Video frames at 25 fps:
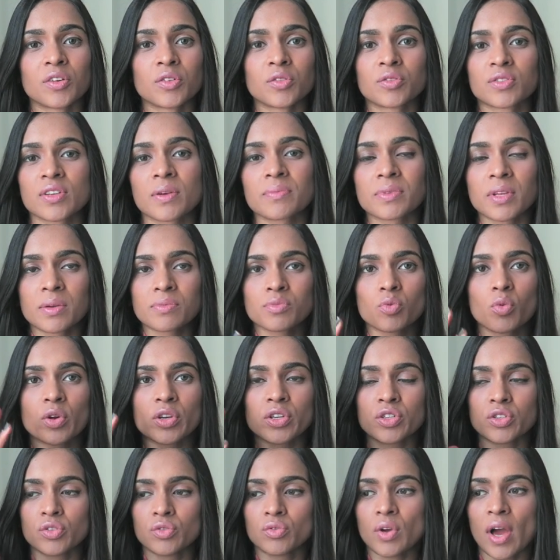Sometimes when
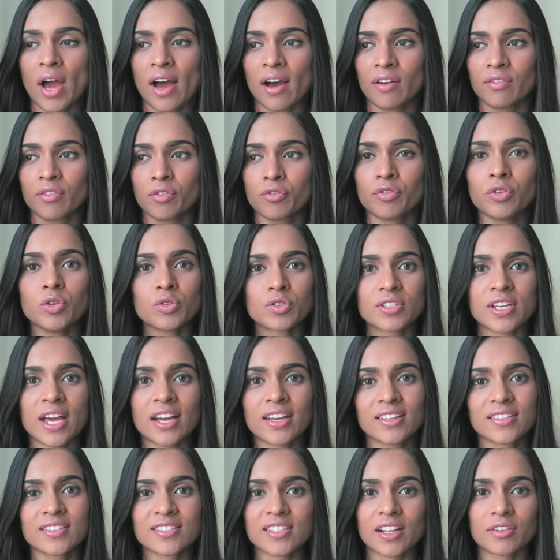you have a few
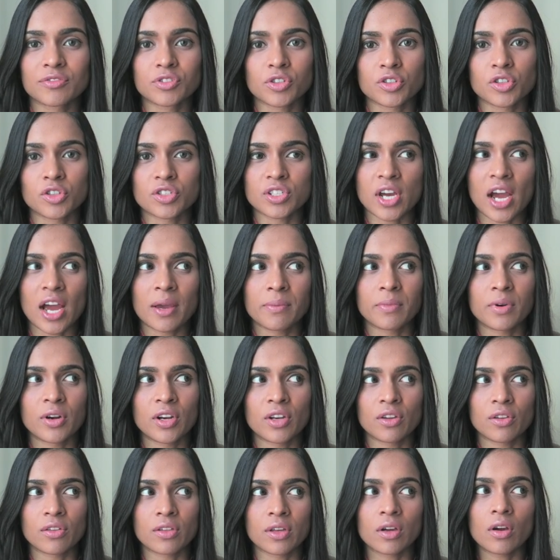seconds left on your timer
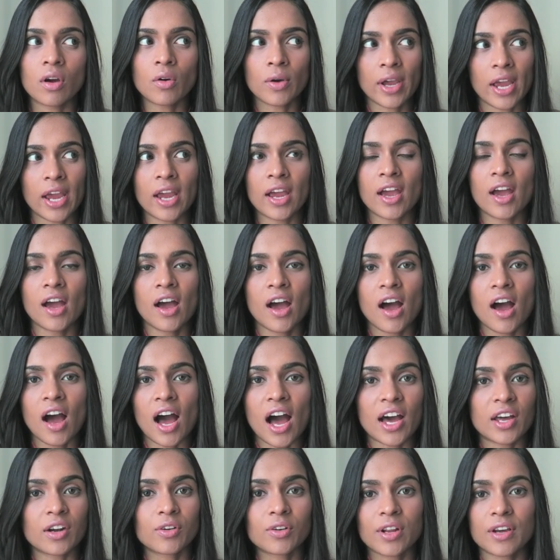and you think, okay,
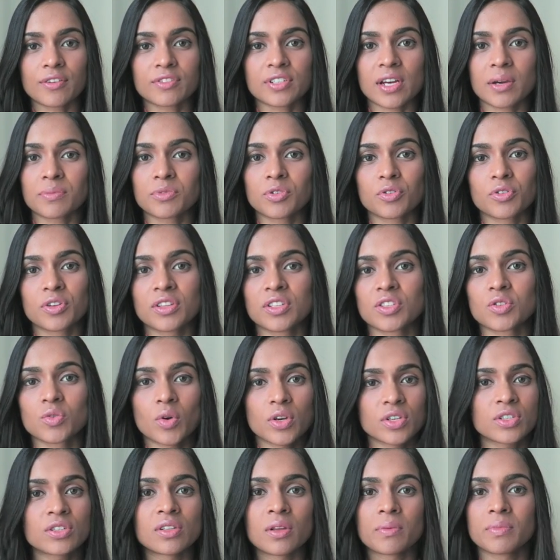I don't have time to read this
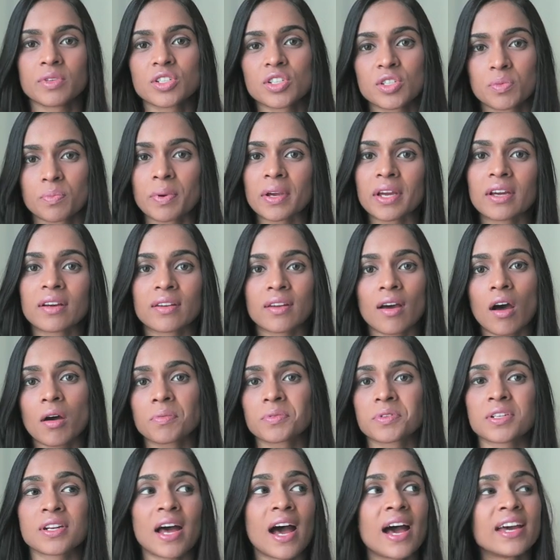question, let me just pick an option.